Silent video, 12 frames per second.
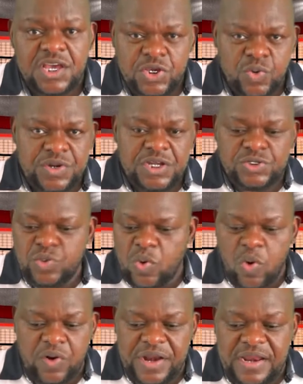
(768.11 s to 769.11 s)
you need to
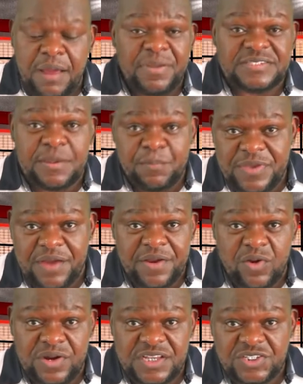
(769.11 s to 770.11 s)
call the numbers
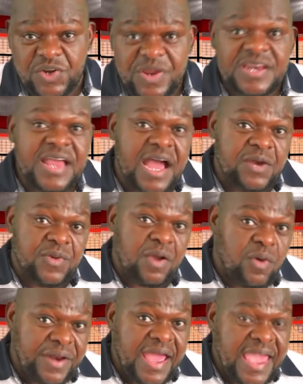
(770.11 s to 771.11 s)
appearing on the screen and we are
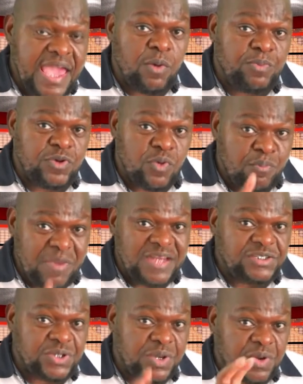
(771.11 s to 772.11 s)
going to help you
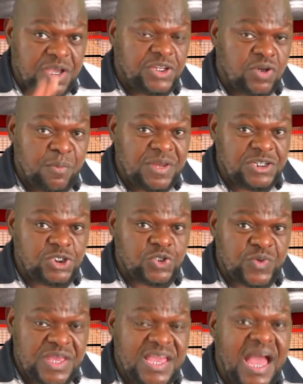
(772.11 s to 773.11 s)
mentor you in your
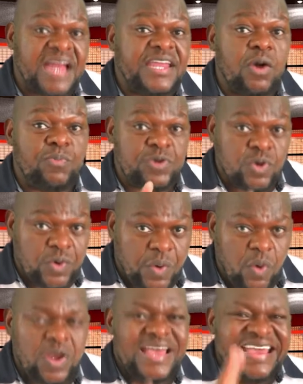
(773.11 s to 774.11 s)
ministry and help you grow.